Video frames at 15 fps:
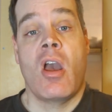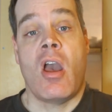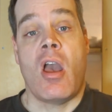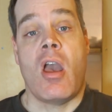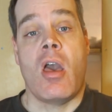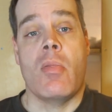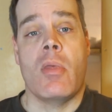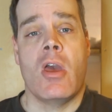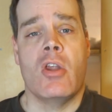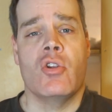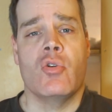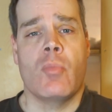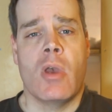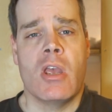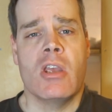And then
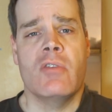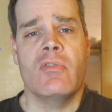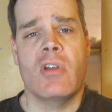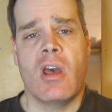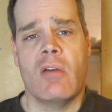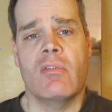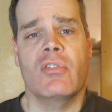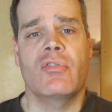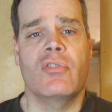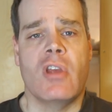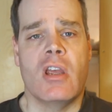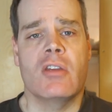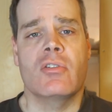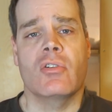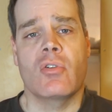you may even have a
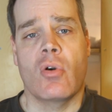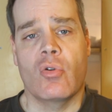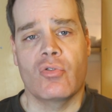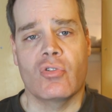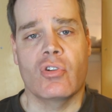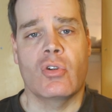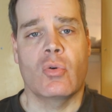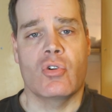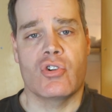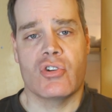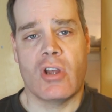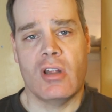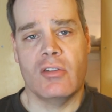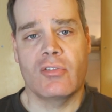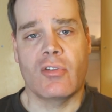snake that goes into a
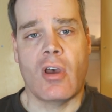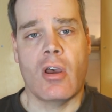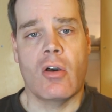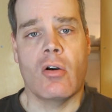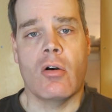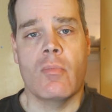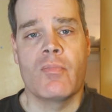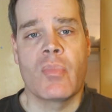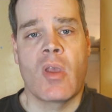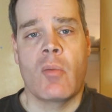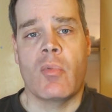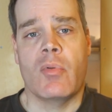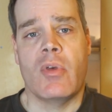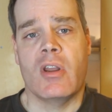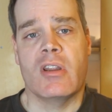shed cycle,
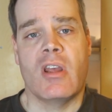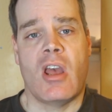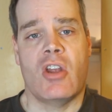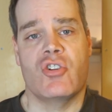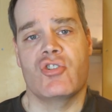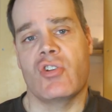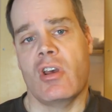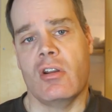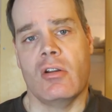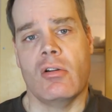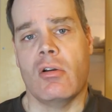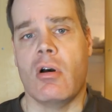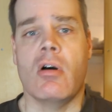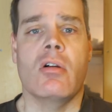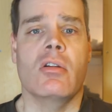but then can't shed at
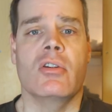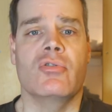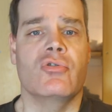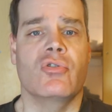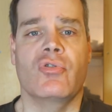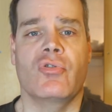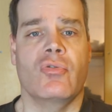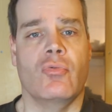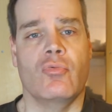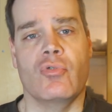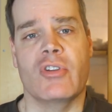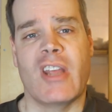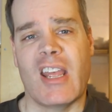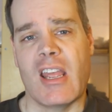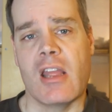all. It just
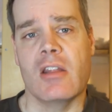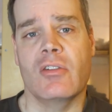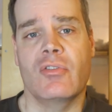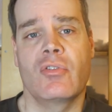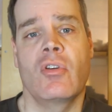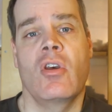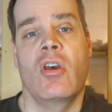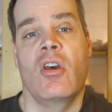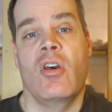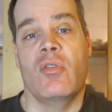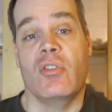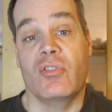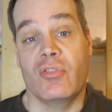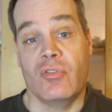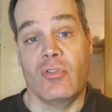retains
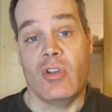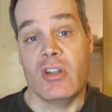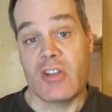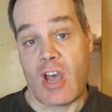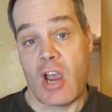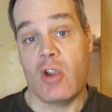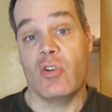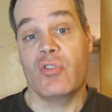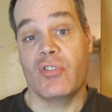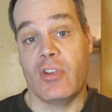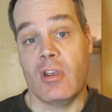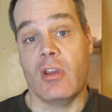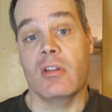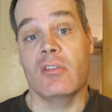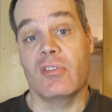the entire
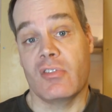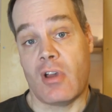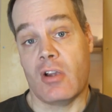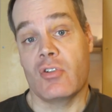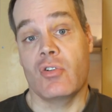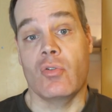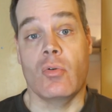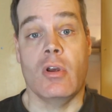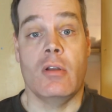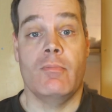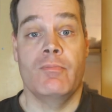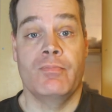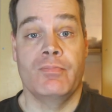skin stuck to it.